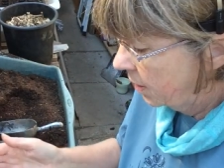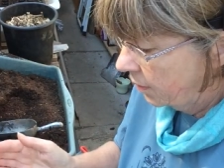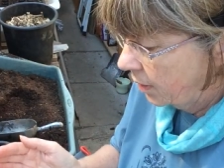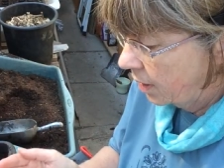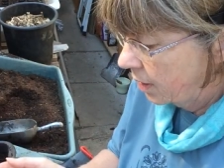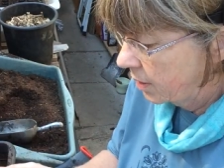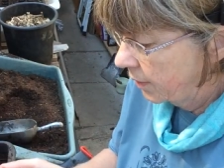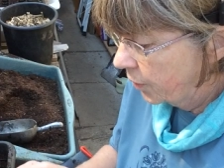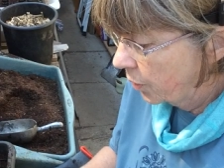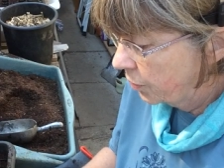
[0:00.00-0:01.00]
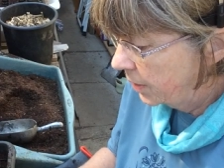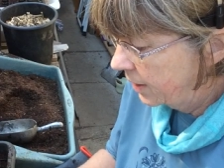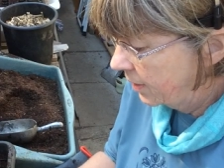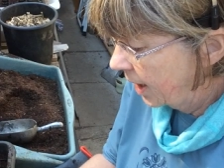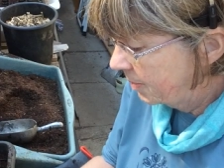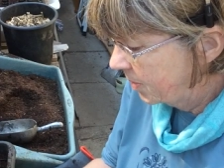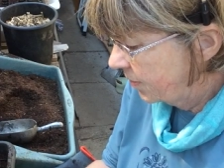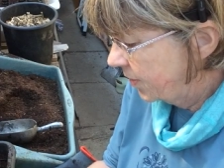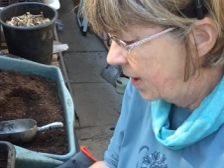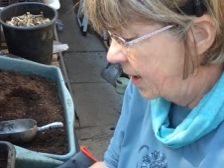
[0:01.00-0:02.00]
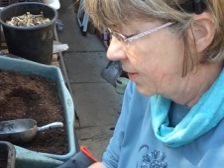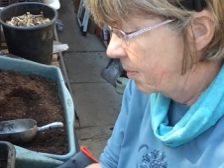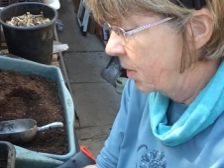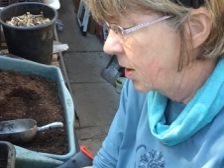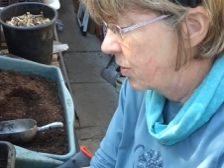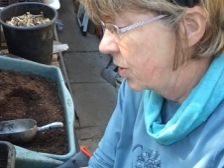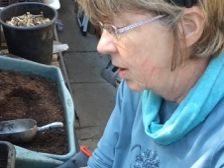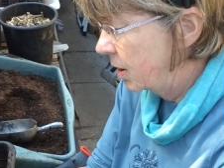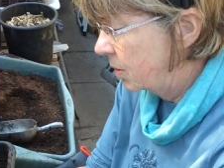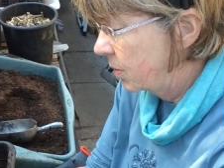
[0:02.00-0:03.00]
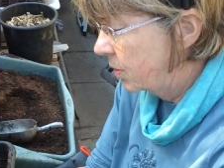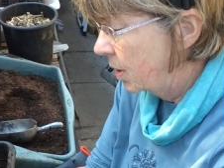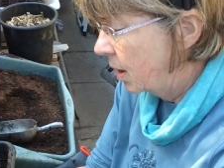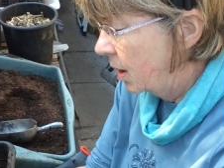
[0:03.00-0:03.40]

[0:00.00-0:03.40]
and a third. I've got three types of seeds I'm going to use.